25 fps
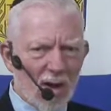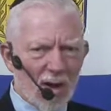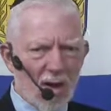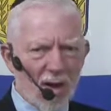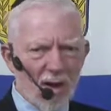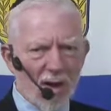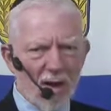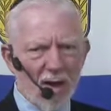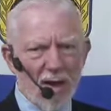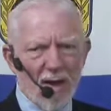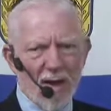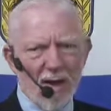
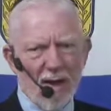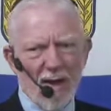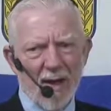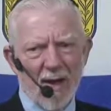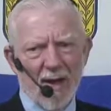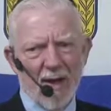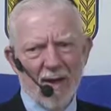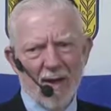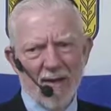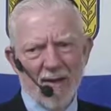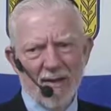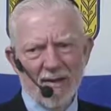
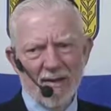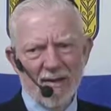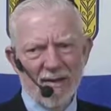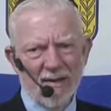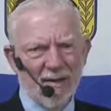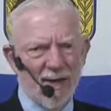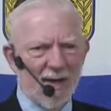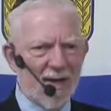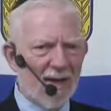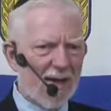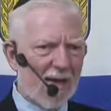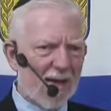and it's
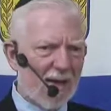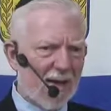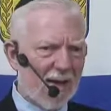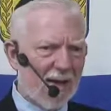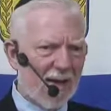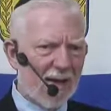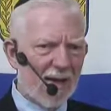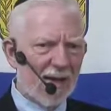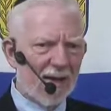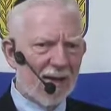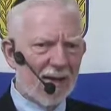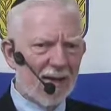stinky,
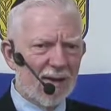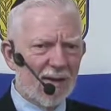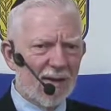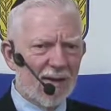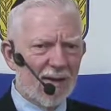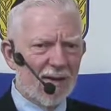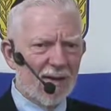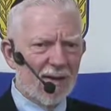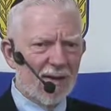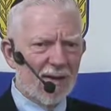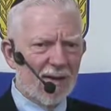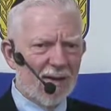
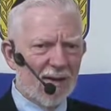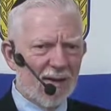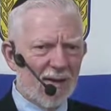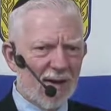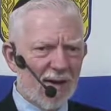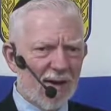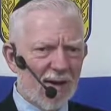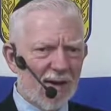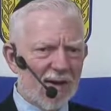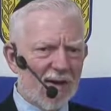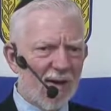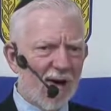and
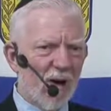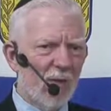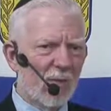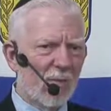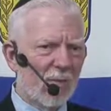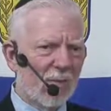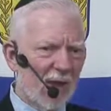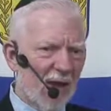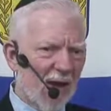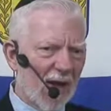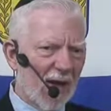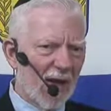it's all
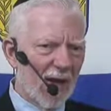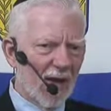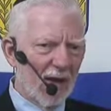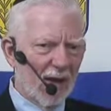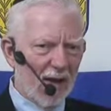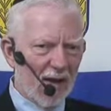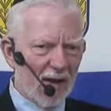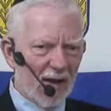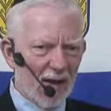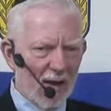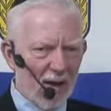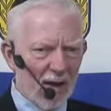bloody
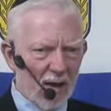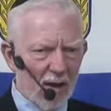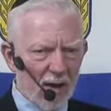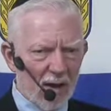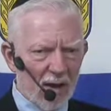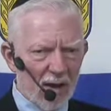looking.